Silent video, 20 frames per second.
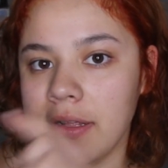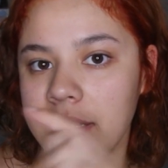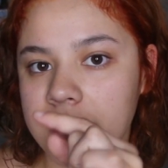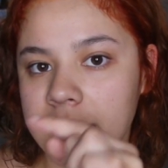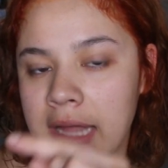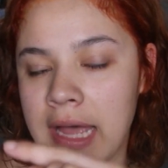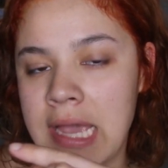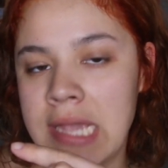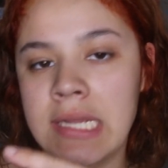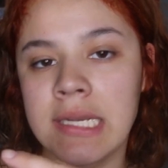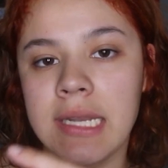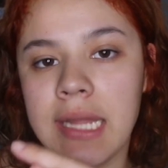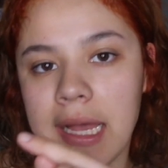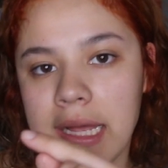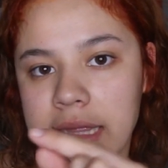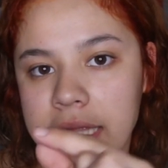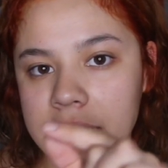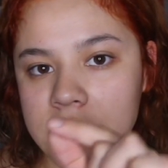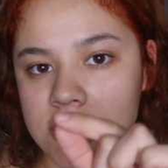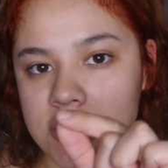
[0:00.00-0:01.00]
line
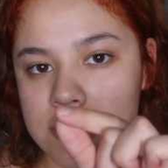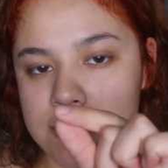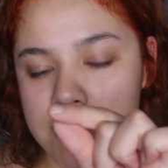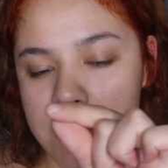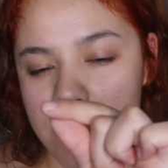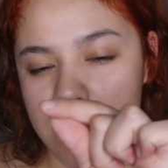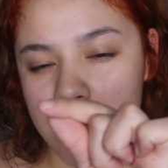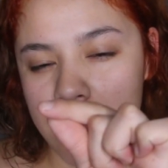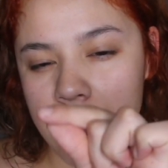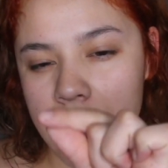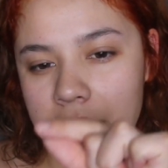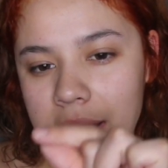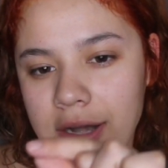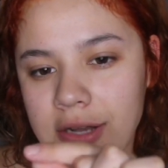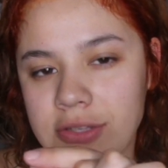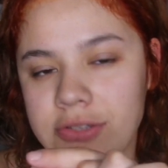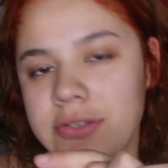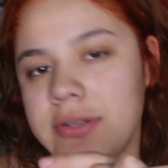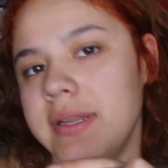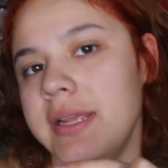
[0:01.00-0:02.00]
and then just put right
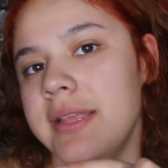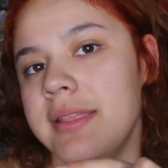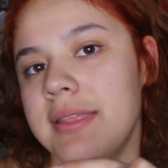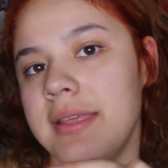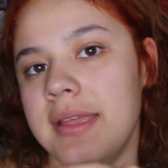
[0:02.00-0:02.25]
underneath